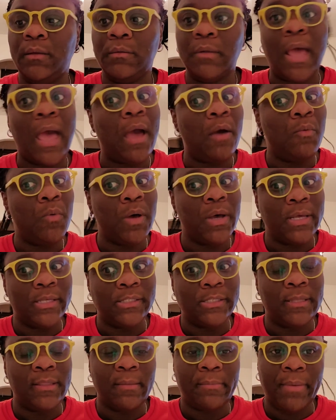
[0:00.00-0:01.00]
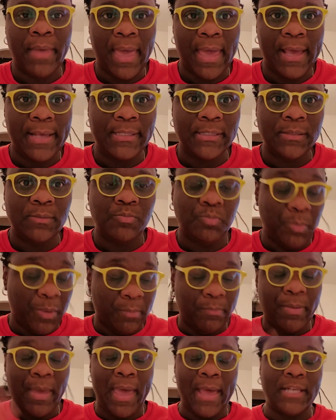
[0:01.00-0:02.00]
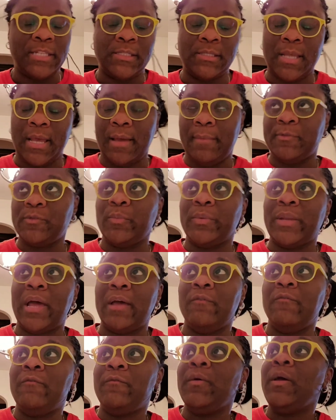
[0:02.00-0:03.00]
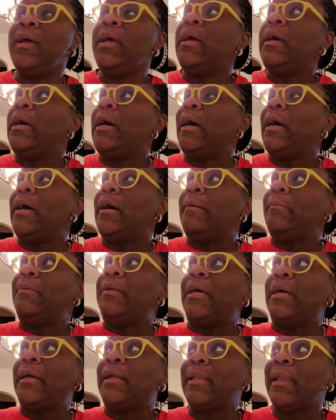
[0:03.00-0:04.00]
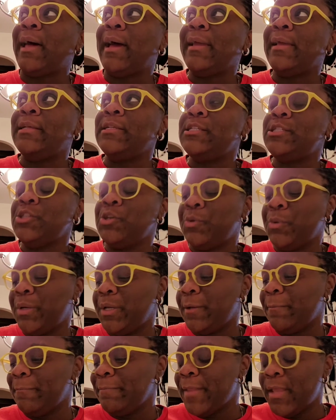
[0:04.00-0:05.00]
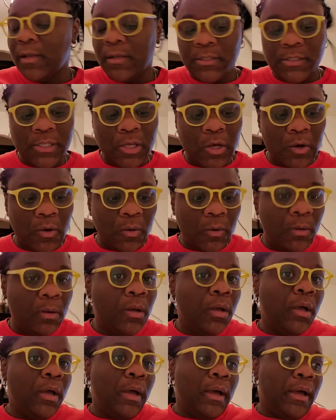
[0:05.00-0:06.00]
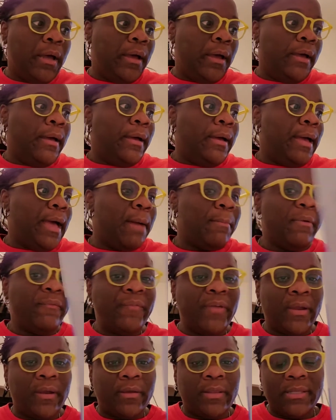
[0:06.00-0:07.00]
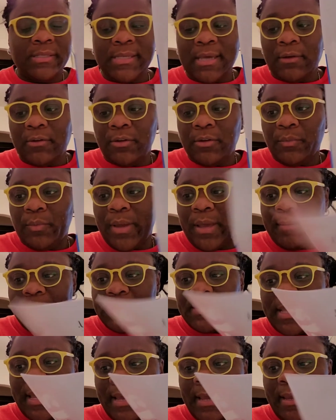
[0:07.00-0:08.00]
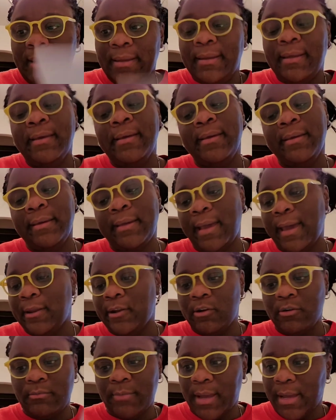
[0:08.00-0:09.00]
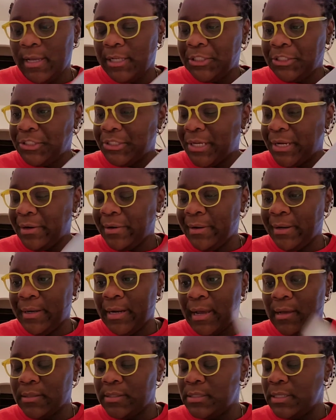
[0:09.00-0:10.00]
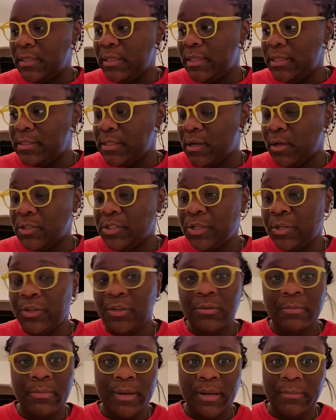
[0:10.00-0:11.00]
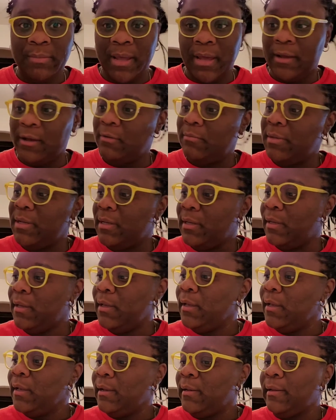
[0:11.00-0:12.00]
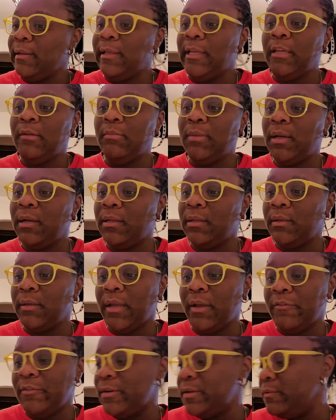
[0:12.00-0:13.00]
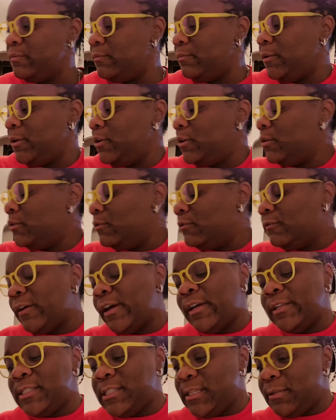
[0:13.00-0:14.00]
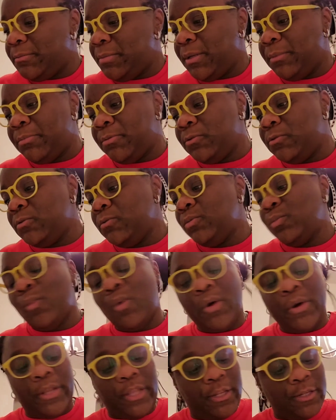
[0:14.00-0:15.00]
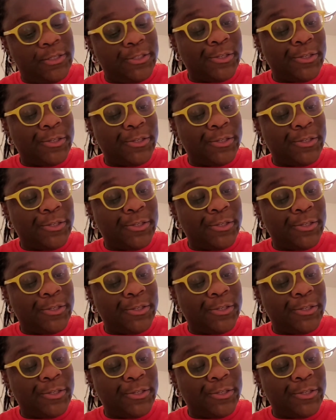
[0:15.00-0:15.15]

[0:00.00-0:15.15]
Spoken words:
I was in past times when I've done client sewing. So I'm gonna figure this out on the website. I don't mind sharing. I'll send this all to you, but I'm not gonna be emailing every 5-10 people who want it.